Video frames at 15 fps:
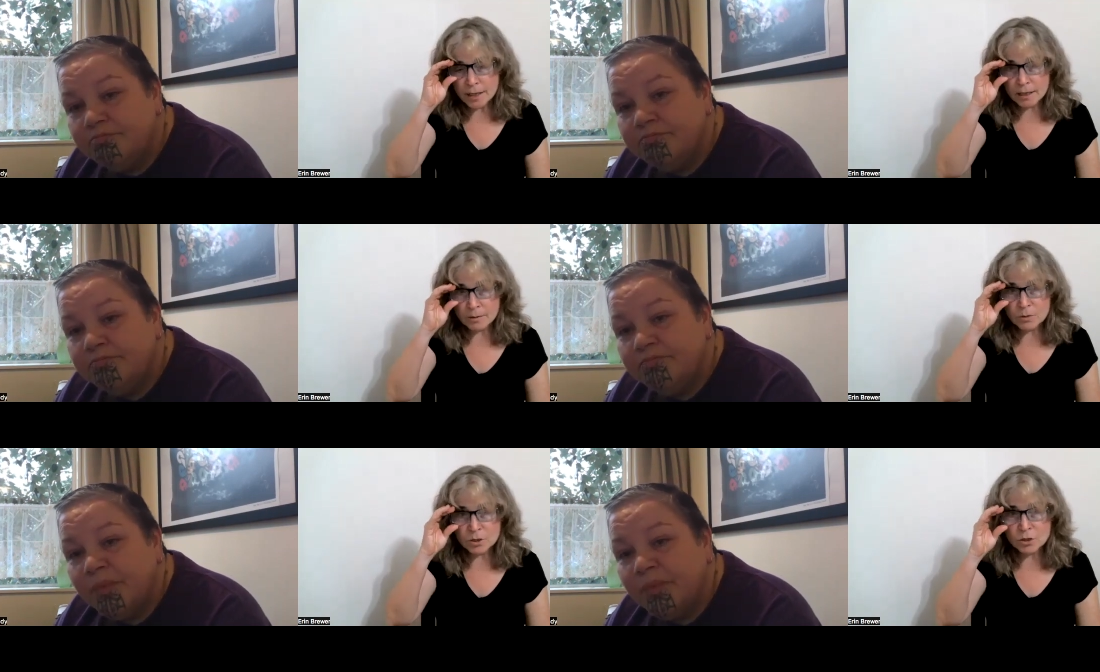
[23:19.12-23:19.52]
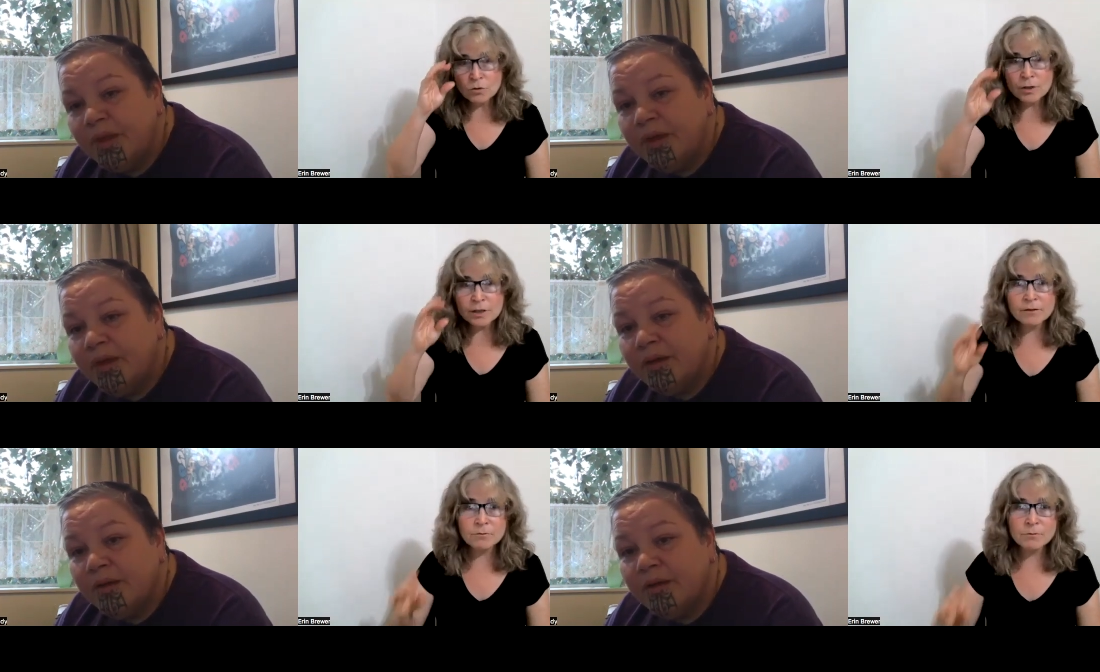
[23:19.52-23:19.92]
Speaker 1: that the
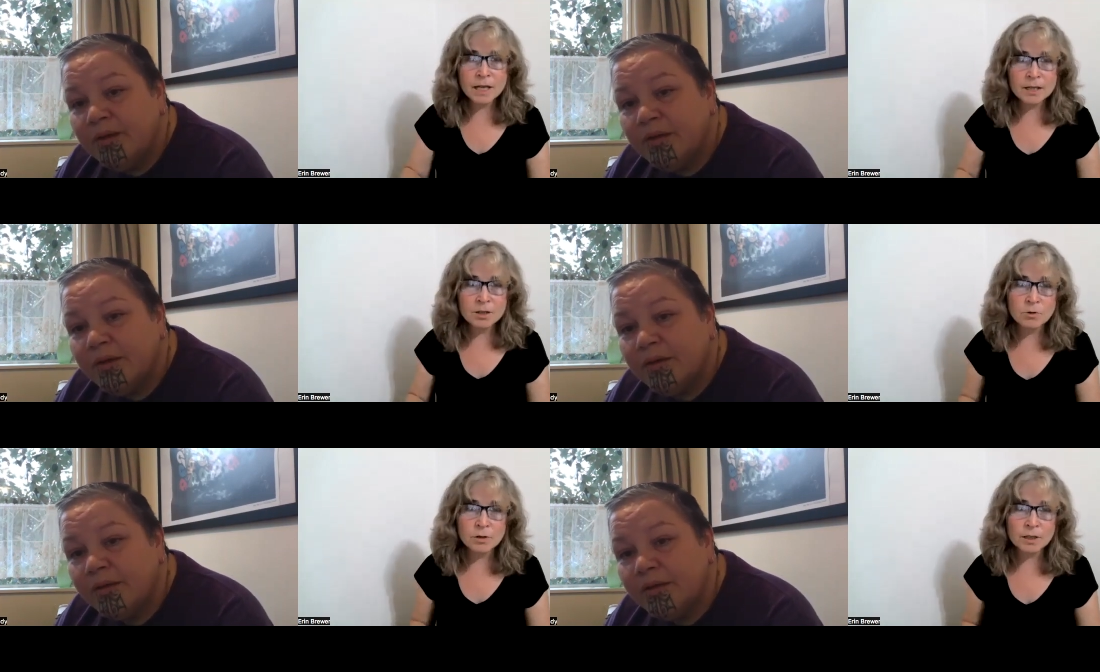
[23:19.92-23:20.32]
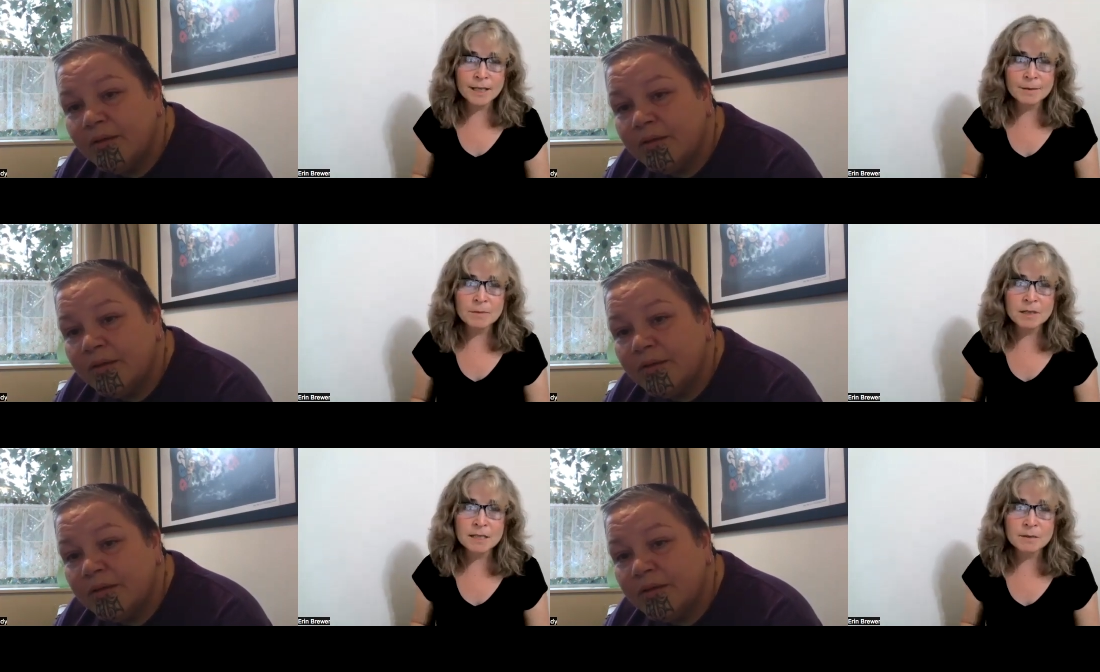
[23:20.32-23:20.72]
majority of men who are
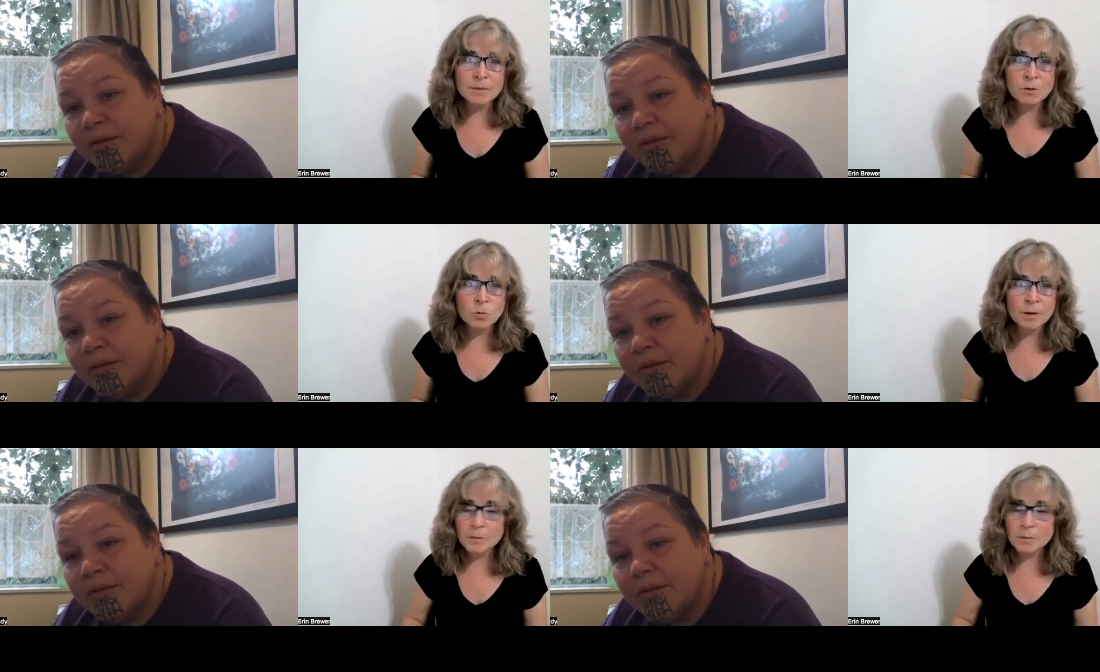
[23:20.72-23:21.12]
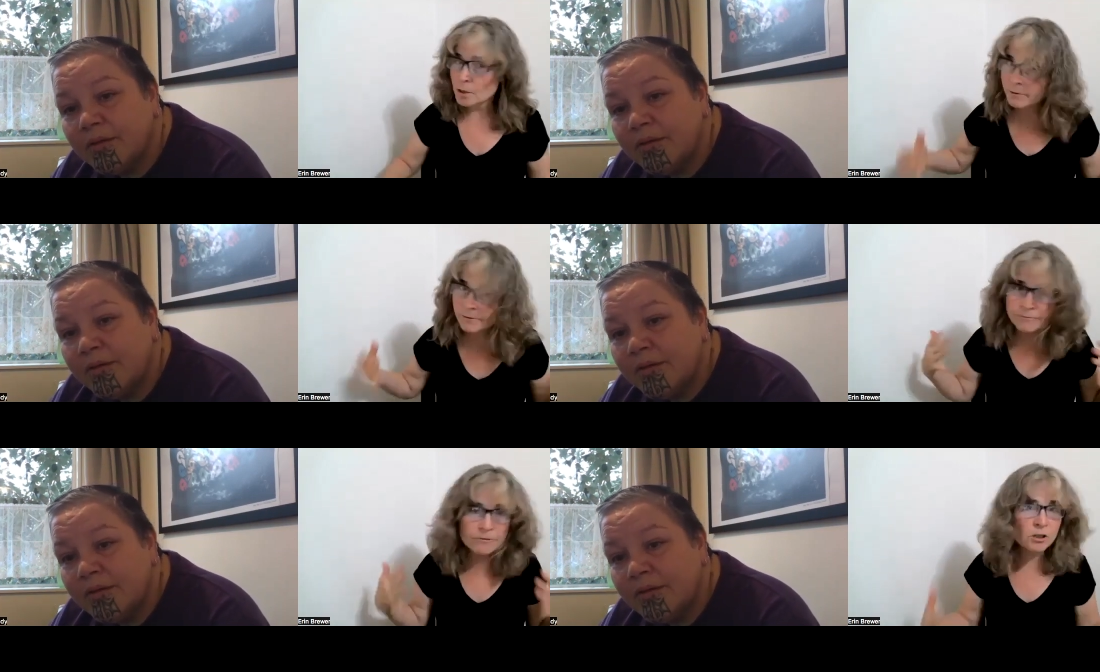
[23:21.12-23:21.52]
claiming to be women
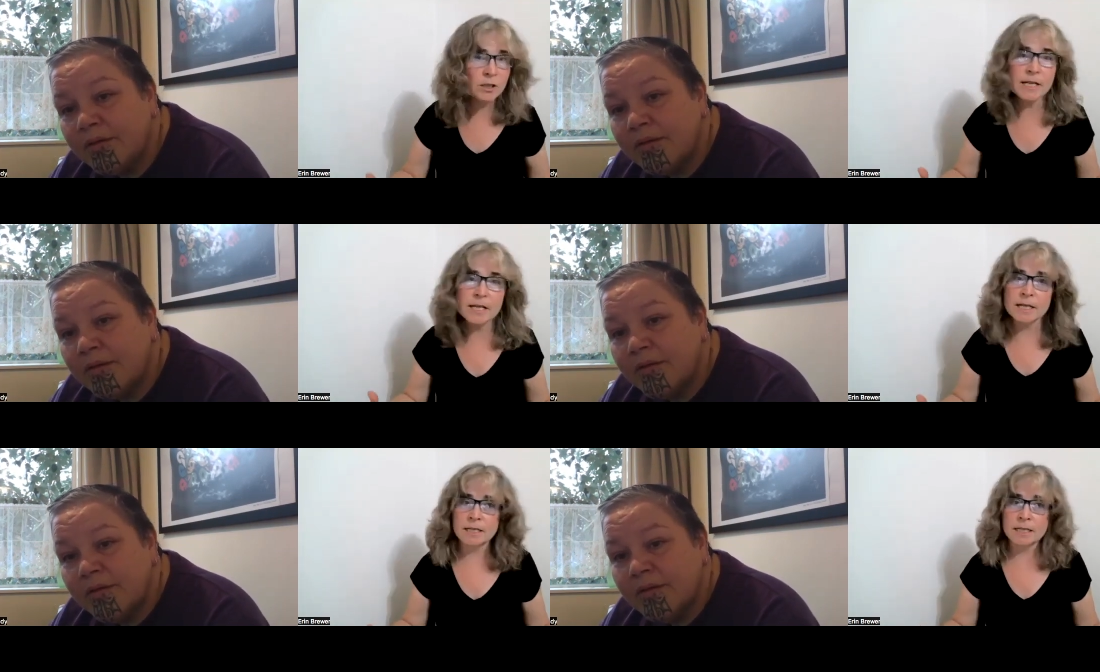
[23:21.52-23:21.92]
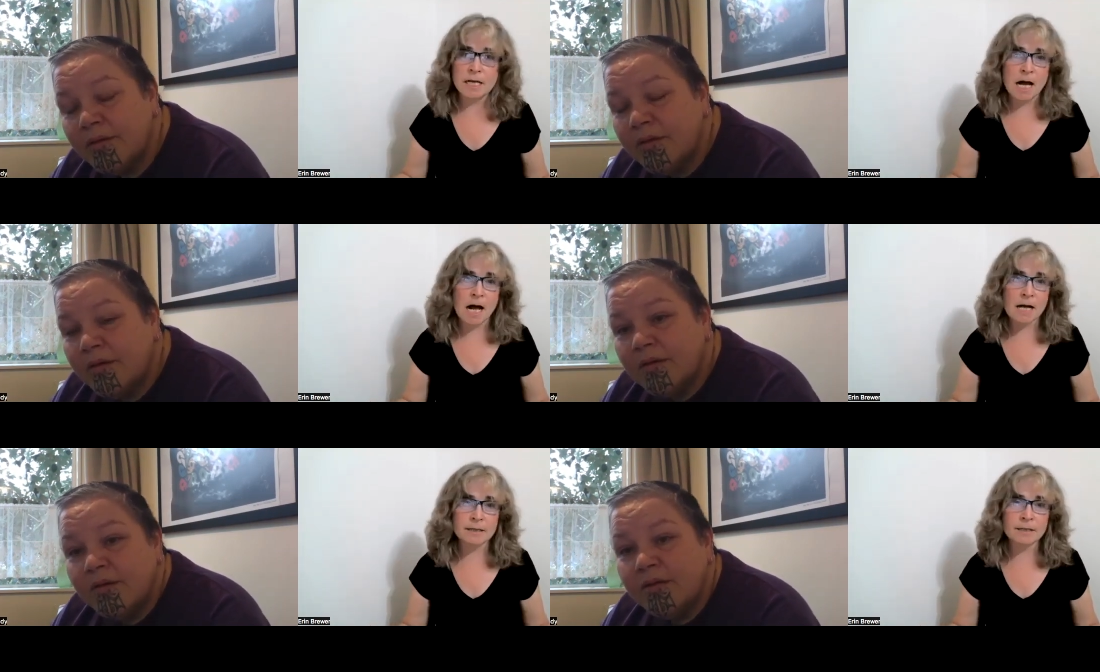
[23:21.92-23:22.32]
are fully
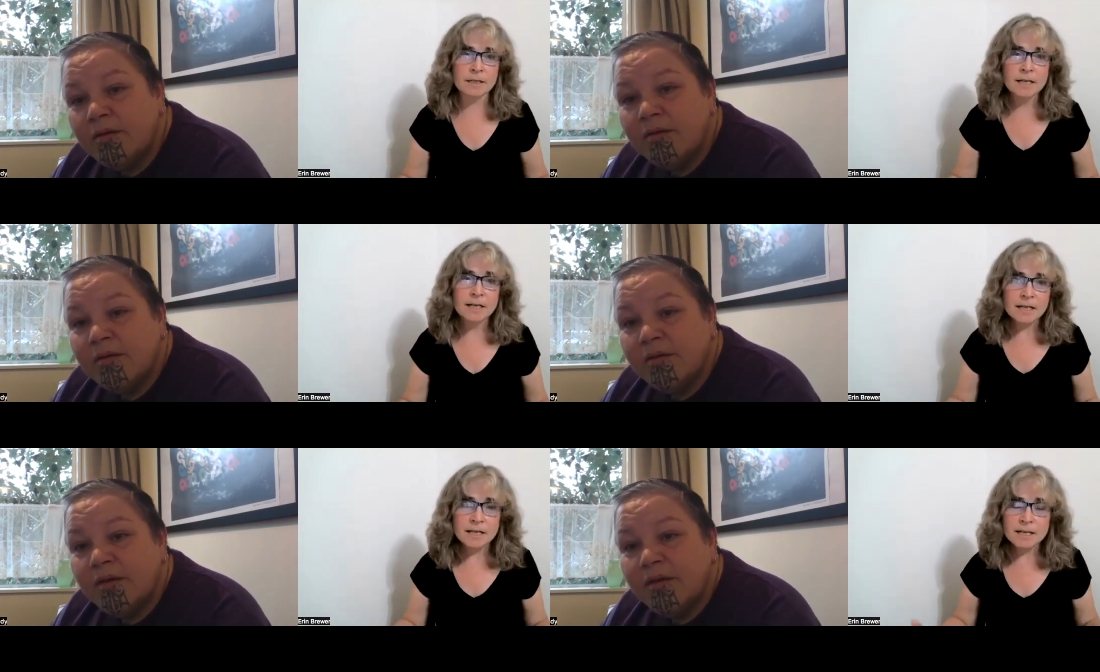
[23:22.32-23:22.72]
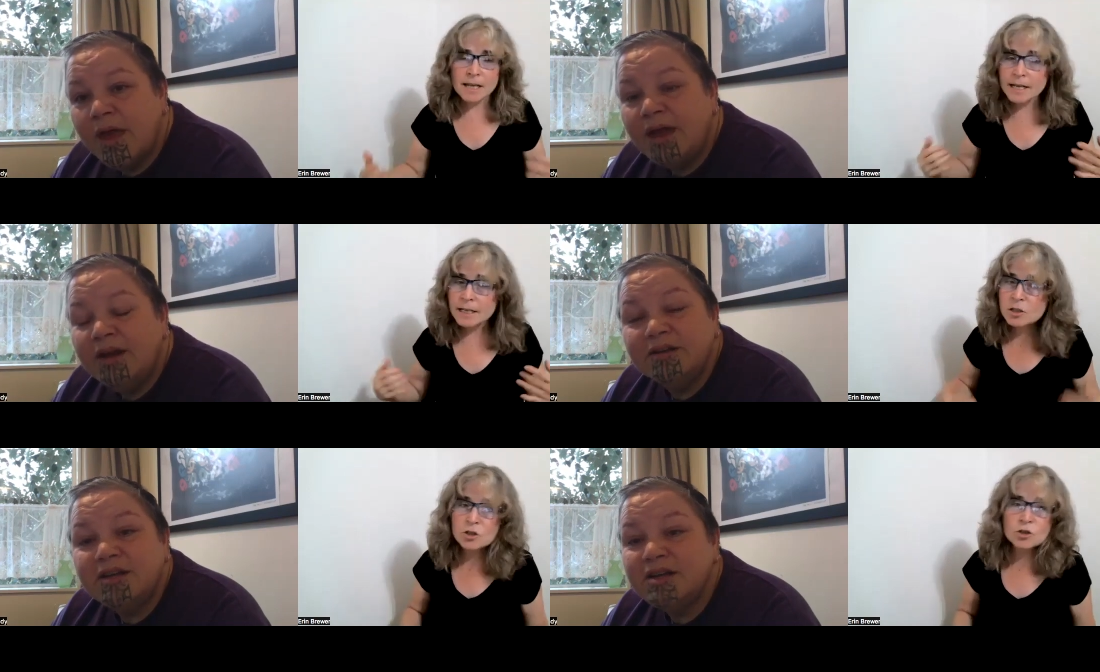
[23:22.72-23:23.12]
intact
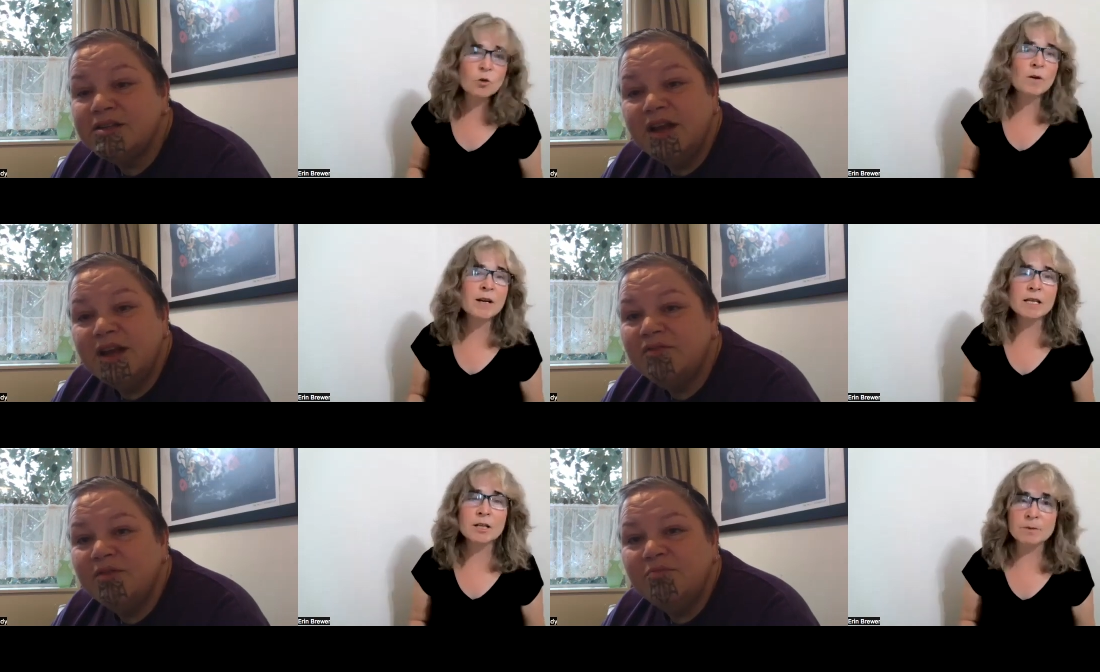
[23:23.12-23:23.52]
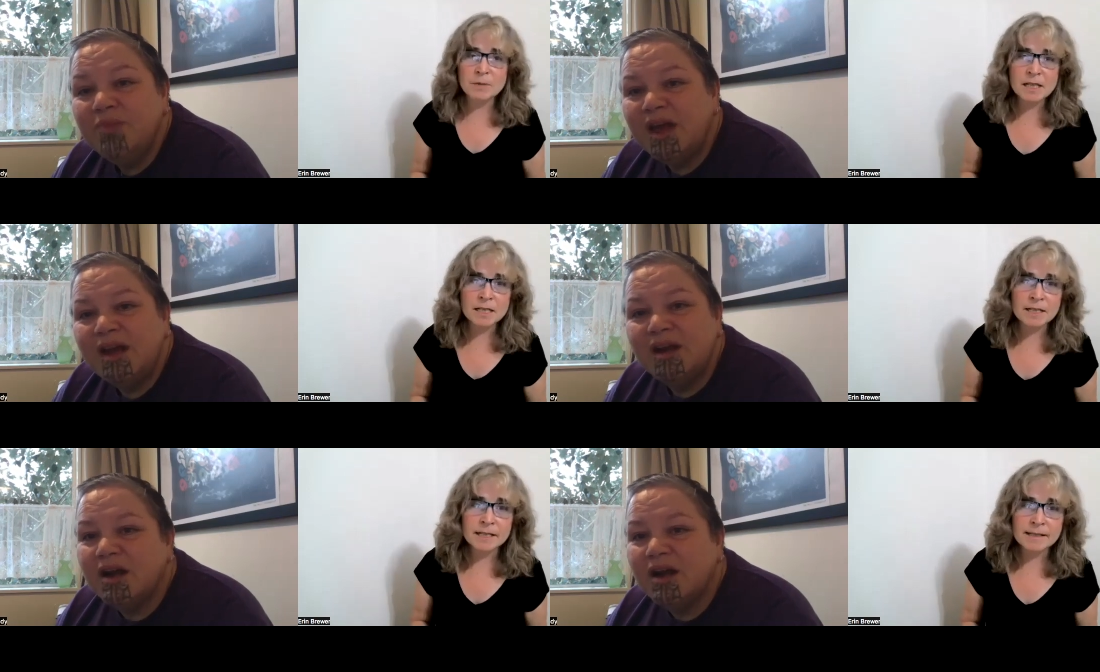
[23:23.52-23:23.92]
and it doesn't even matter.
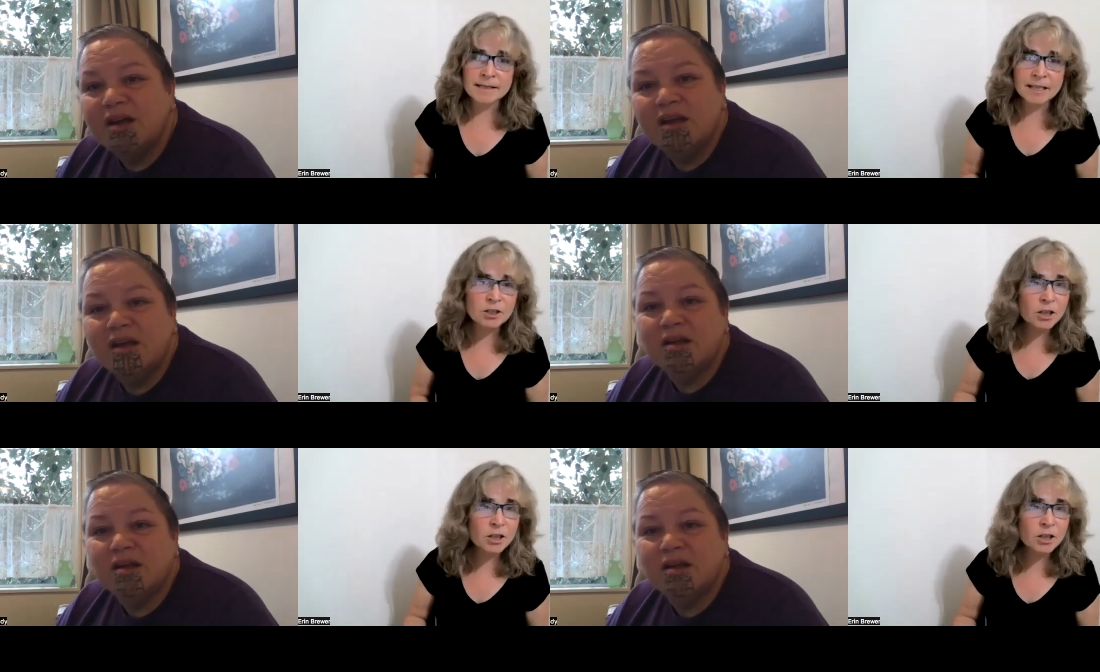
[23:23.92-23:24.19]
Penis. They're